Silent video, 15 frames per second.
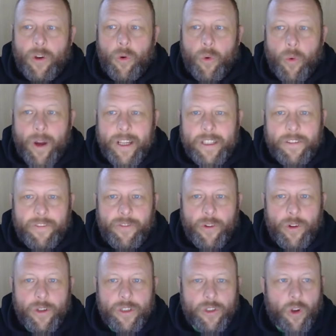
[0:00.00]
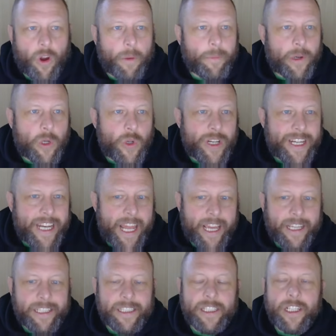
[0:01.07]
always first time
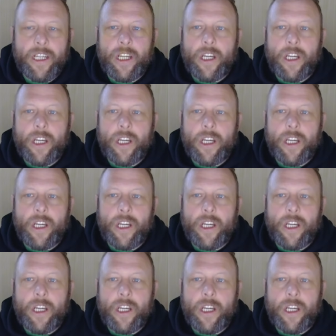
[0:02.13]
connects